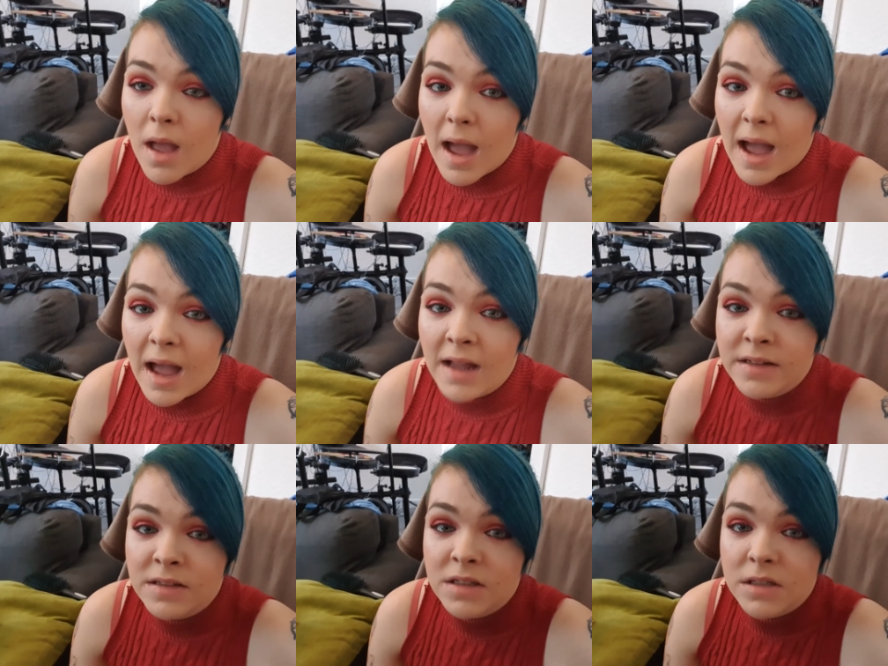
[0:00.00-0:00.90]

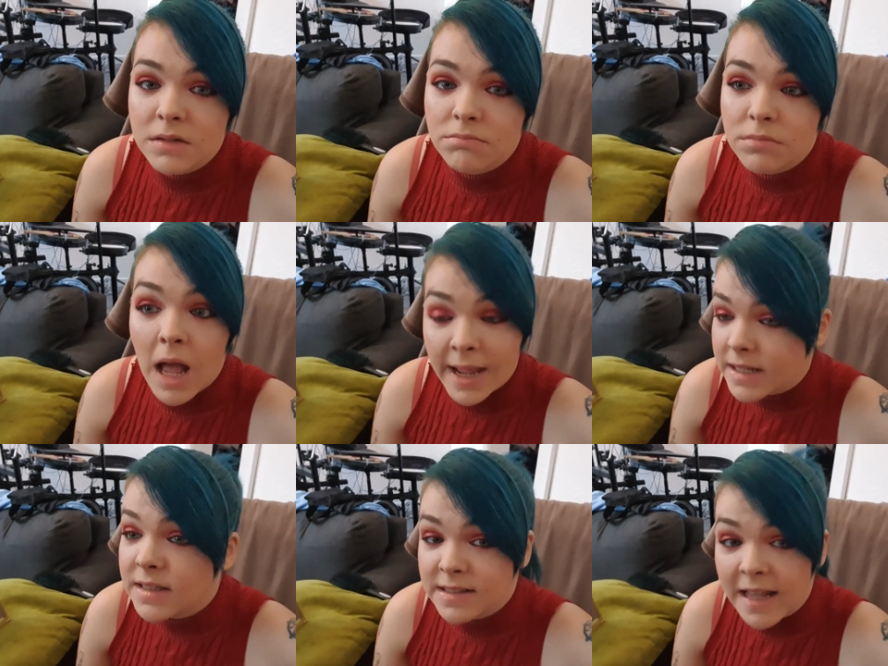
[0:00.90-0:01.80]
and I
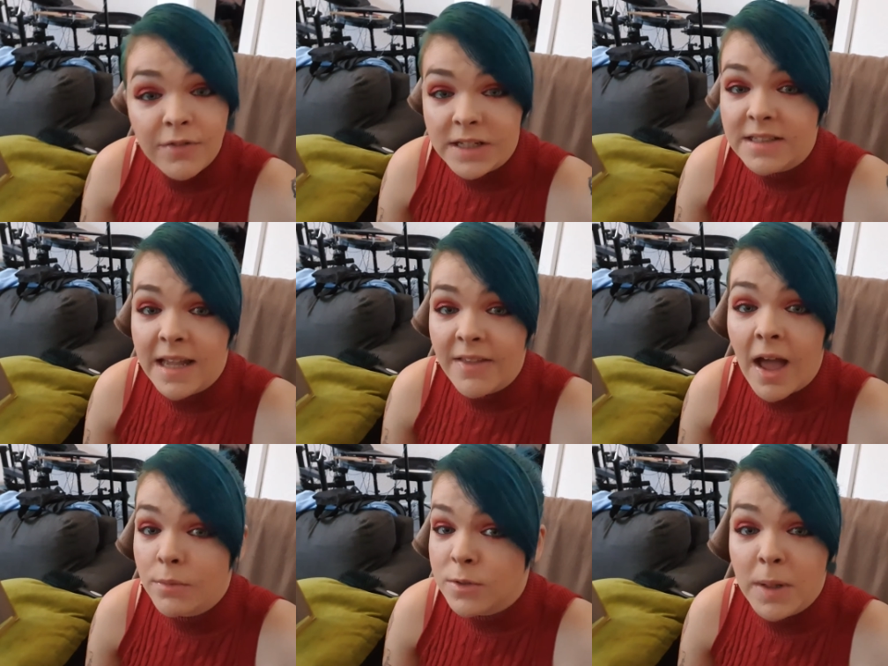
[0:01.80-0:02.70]
can safely say that
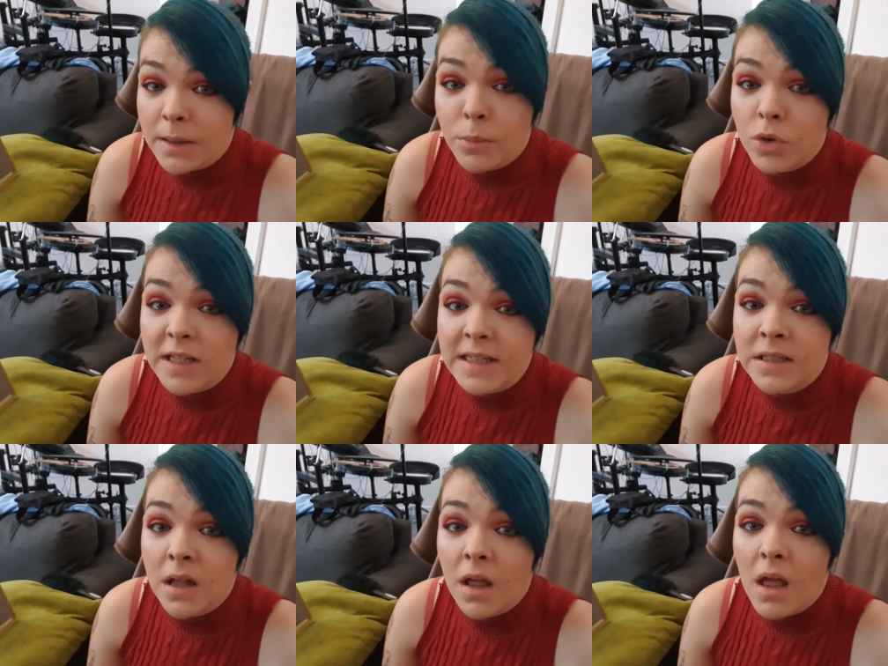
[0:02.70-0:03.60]
I was being bullied.
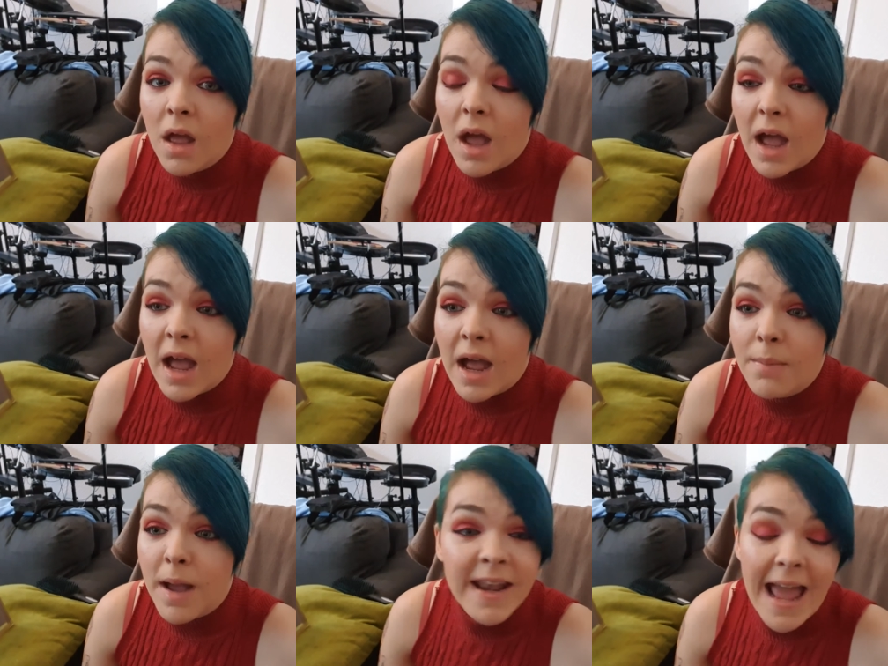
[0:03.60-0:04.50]

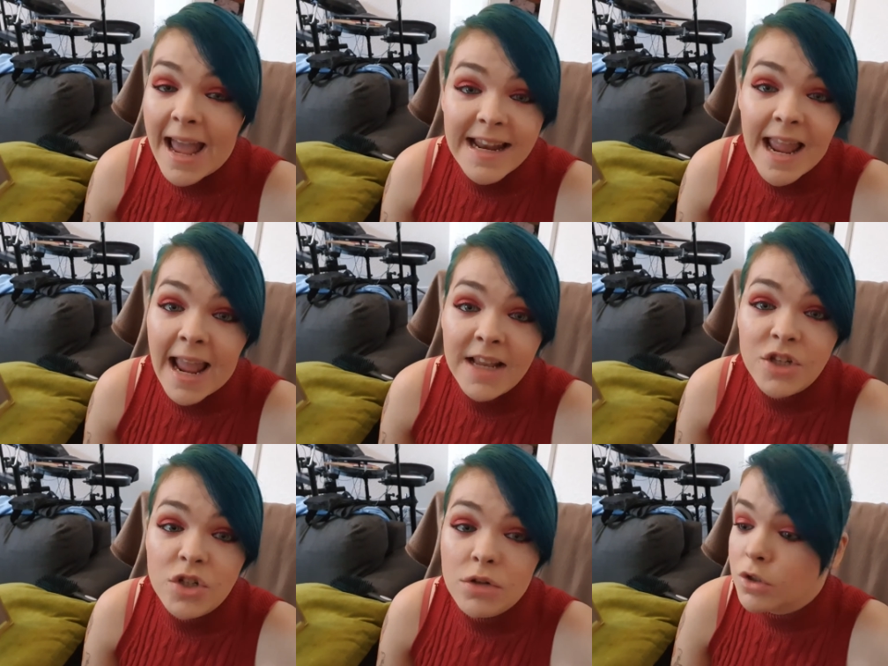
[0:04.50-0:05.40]
And at any
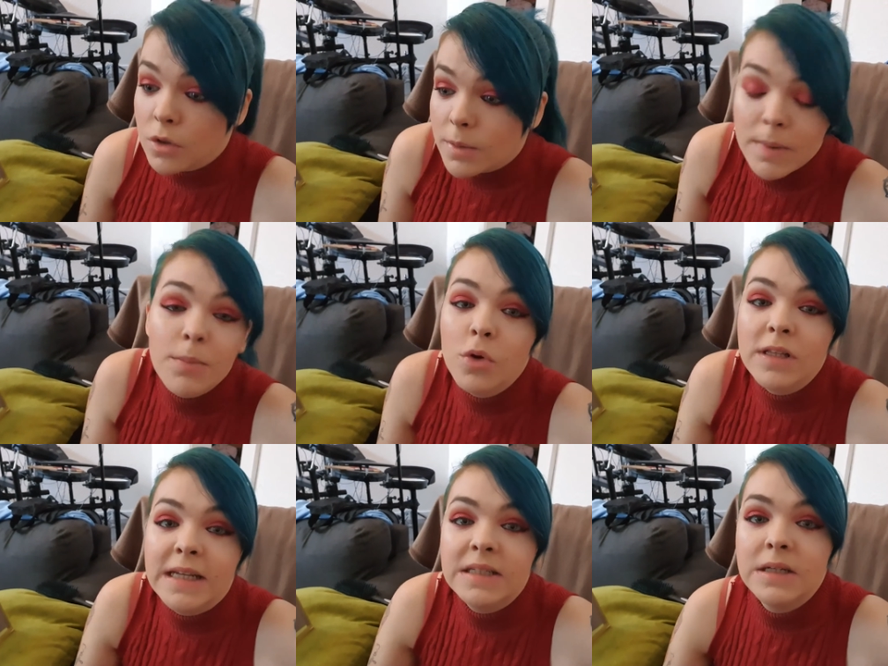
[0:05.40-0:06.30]
age, you can be
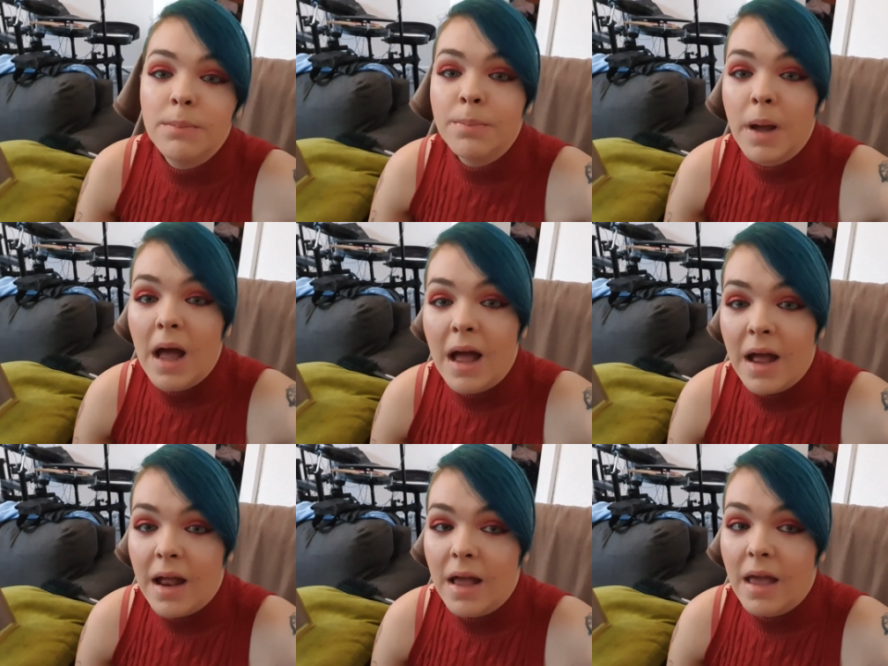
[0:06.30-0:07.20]
bullied, but
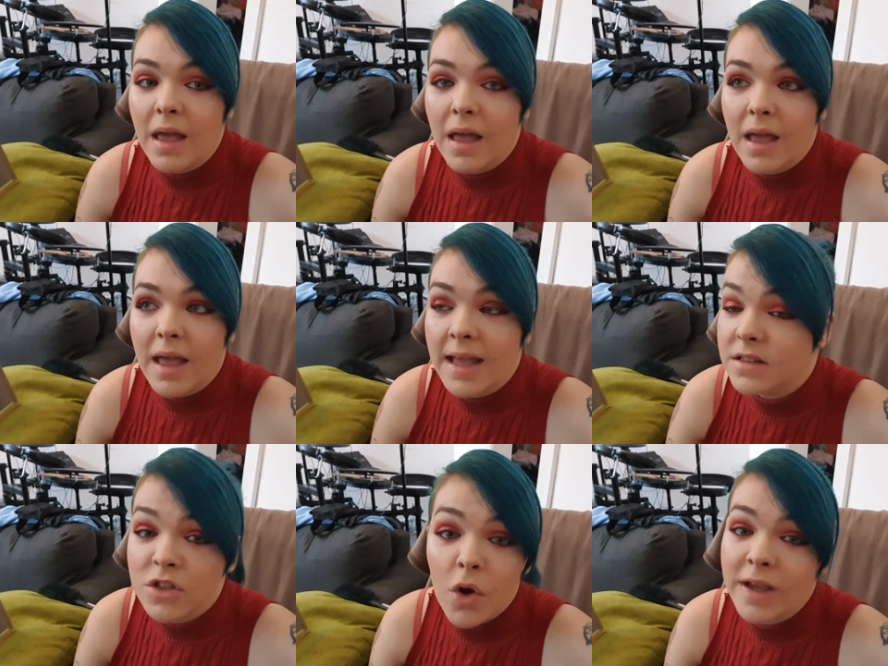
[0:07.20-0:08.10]

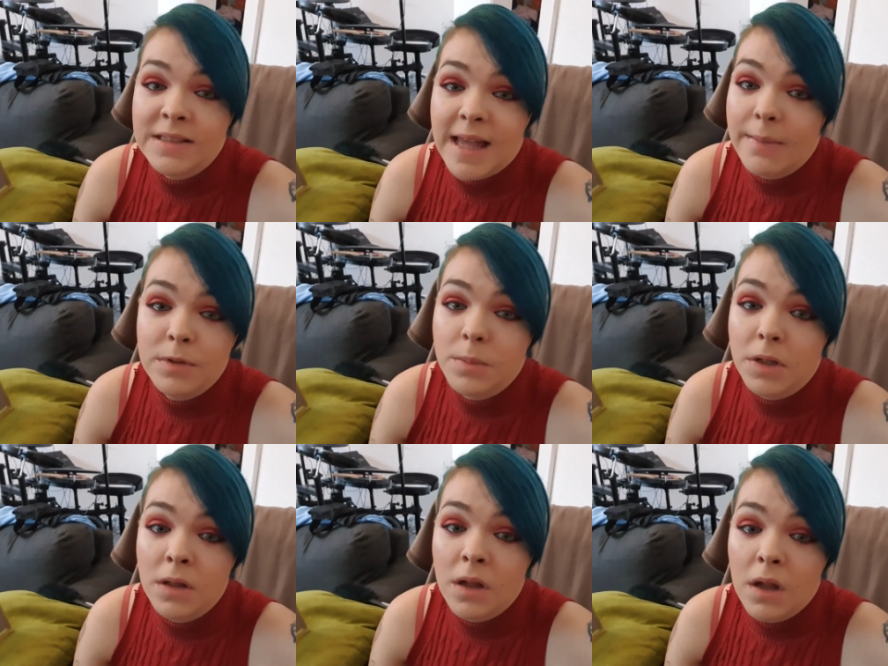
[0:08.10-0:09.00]
it's not acceptable.